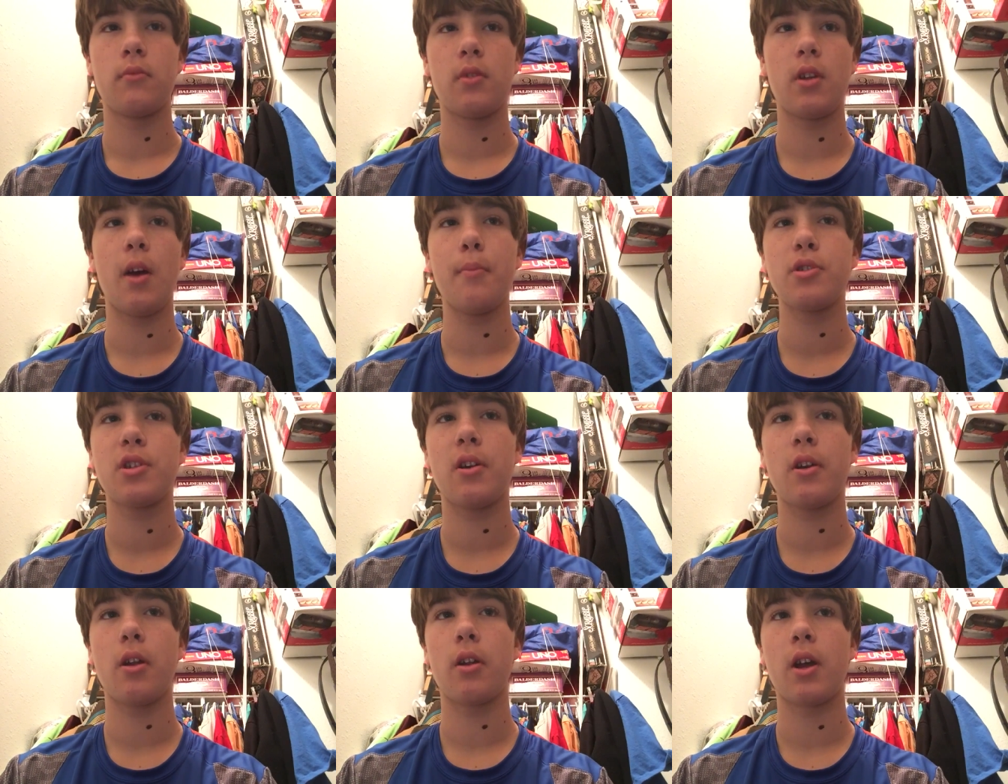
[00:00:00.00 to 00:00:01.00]
Yeah, I'm gonna
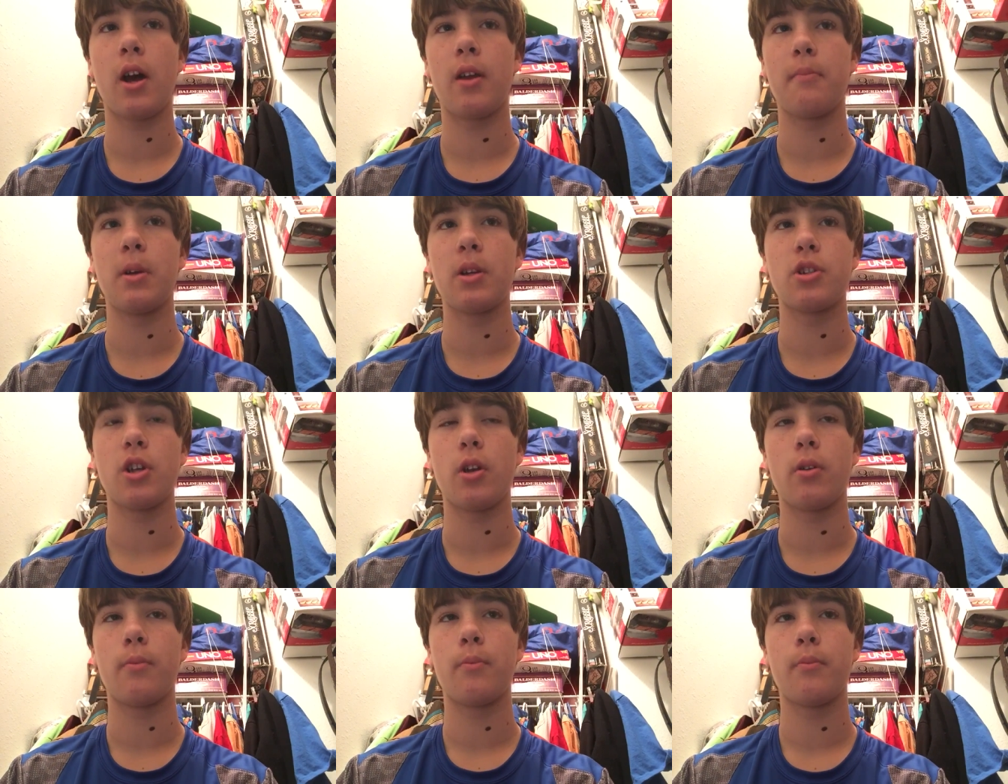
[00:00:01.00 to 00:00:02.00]
shout out a kind of big
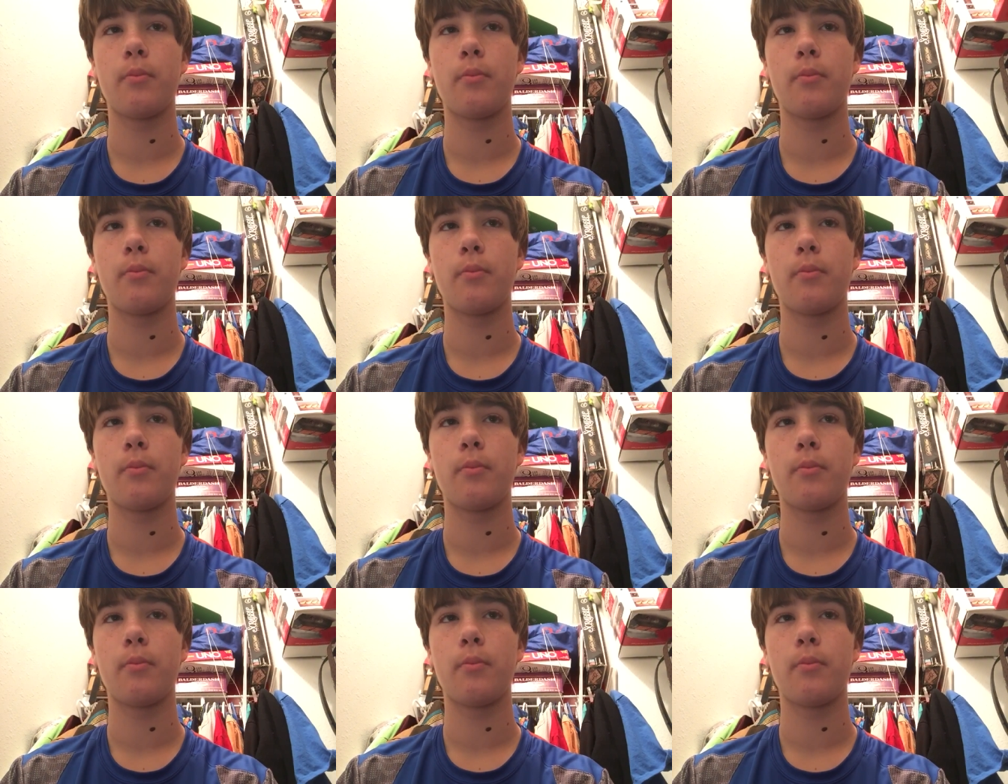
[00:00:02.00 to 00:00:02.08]
channel.